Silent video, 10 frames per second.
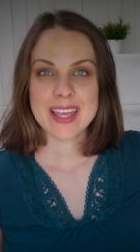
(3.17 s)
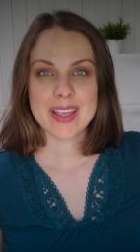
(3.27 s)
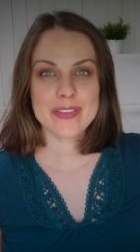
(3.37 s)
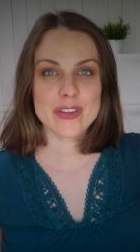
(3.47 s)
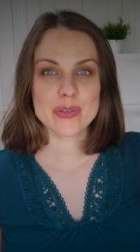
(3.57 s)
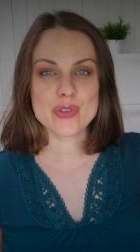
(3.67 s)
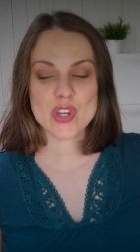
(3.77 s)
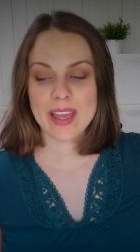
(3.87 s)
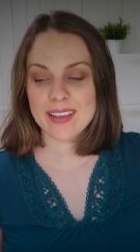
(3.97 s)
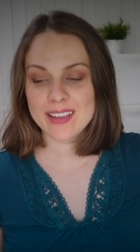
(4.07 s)
If you
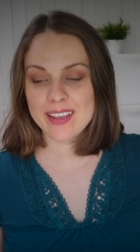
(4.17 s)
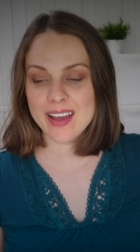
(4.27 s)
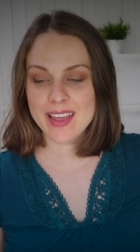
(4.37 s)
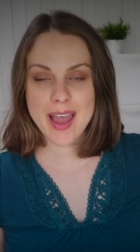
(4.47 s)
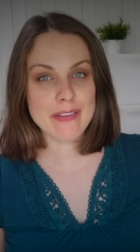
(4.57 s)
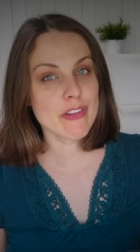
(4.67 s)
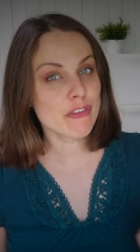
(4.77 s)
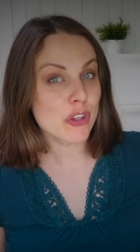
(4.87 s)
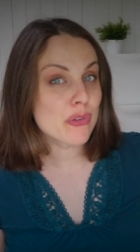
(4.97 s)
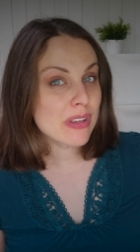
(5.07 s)
check, I have a
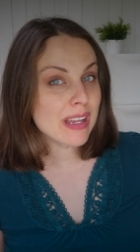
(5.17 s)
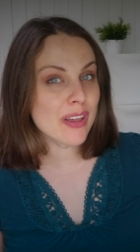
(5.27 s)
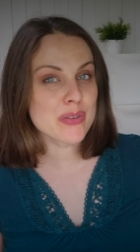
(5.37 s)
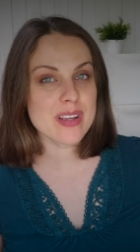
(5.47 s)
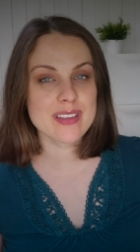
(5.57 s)
few videos